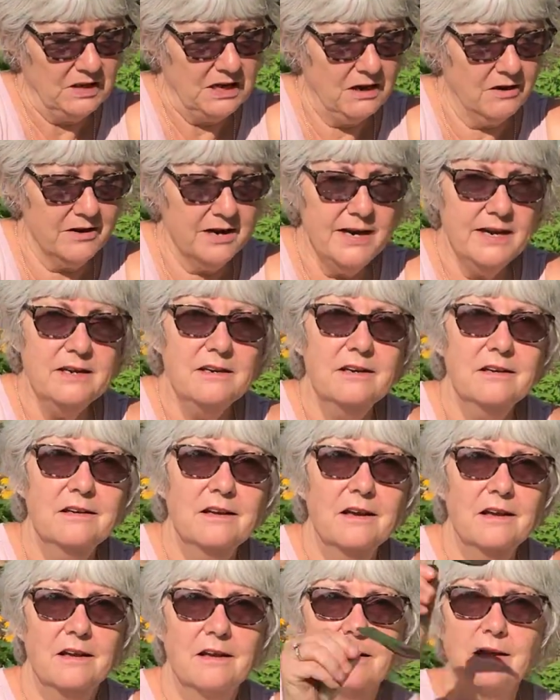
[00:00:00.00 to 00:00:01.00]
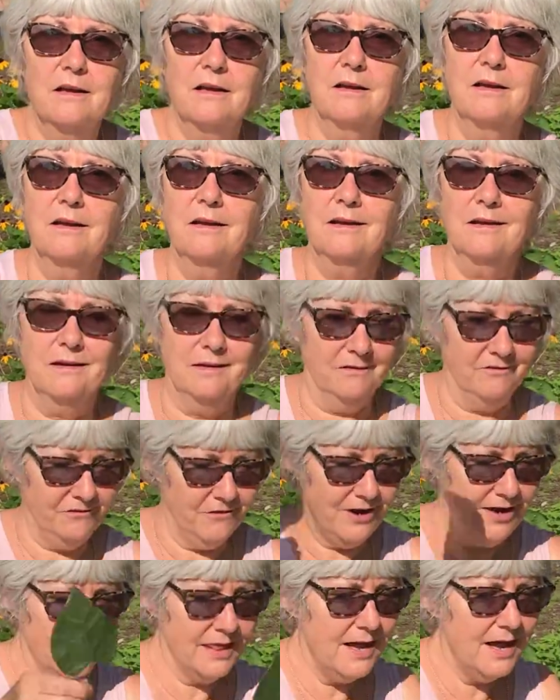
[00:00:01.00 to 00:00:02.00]
All right.
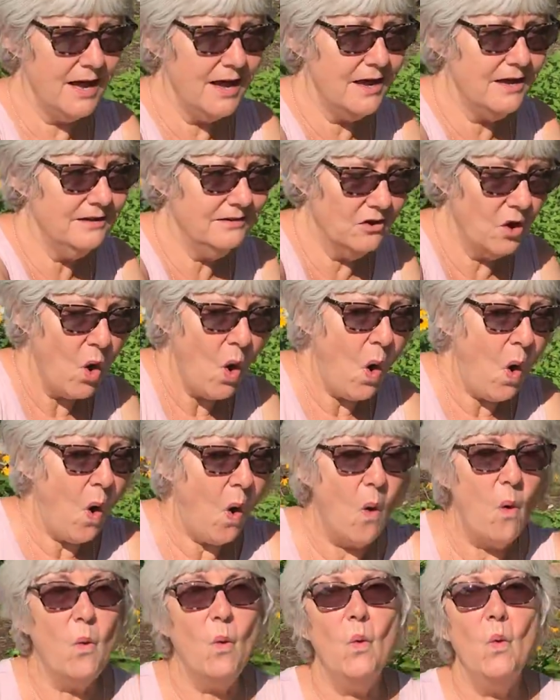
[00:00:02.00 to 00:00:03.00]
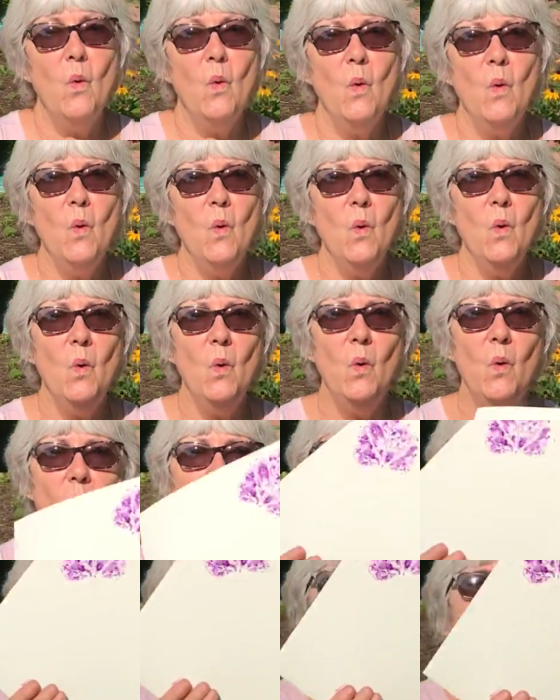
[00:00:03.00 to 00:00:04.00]
Voila. Ooh,
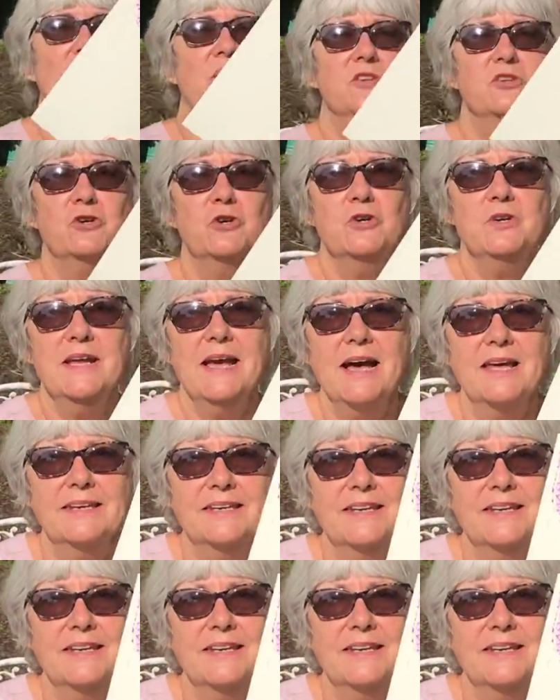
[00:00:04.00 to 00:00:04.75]
turned out